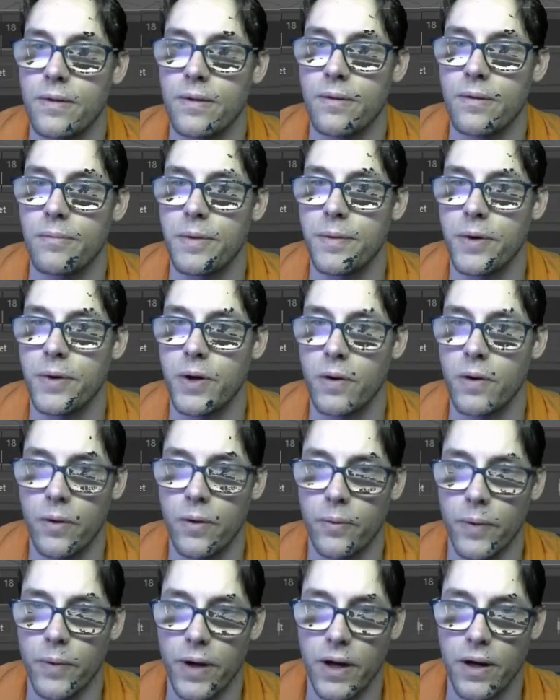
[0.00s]
Maybe I'll go
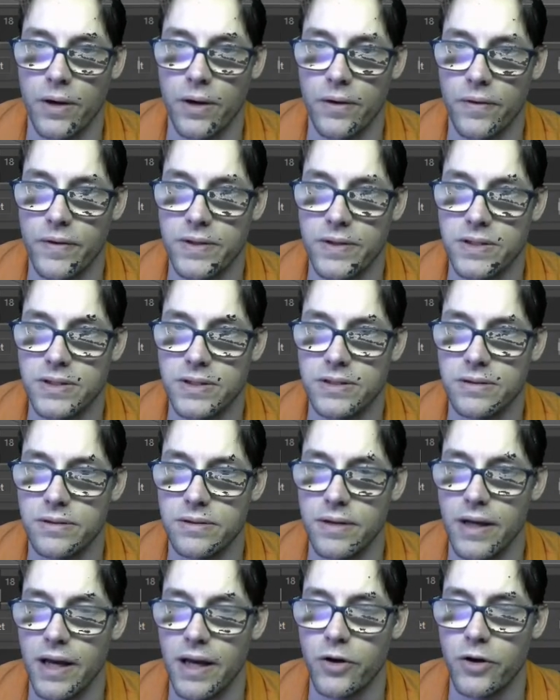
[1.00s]
around this
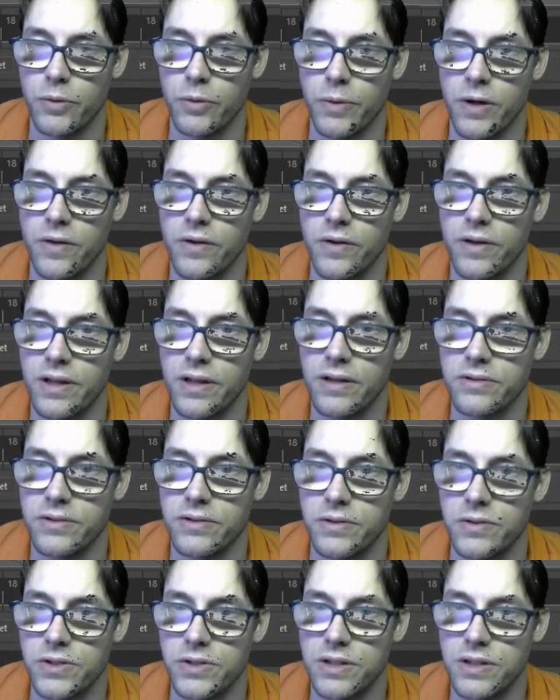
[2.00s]
outer part of the knee,
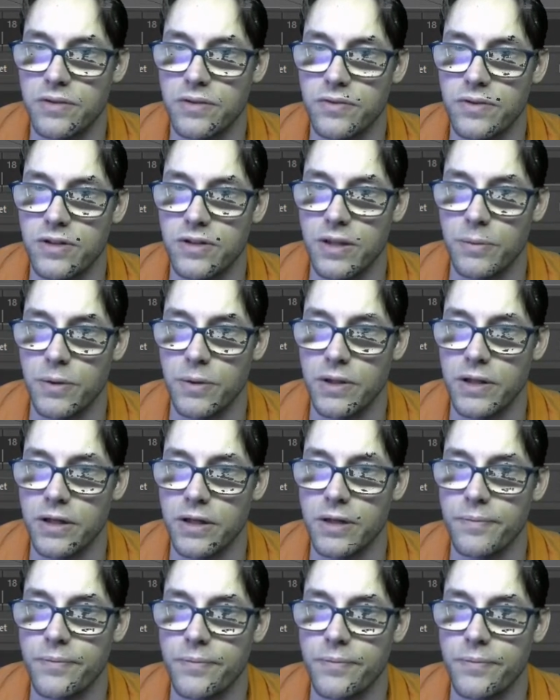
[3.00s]
so shift, double click.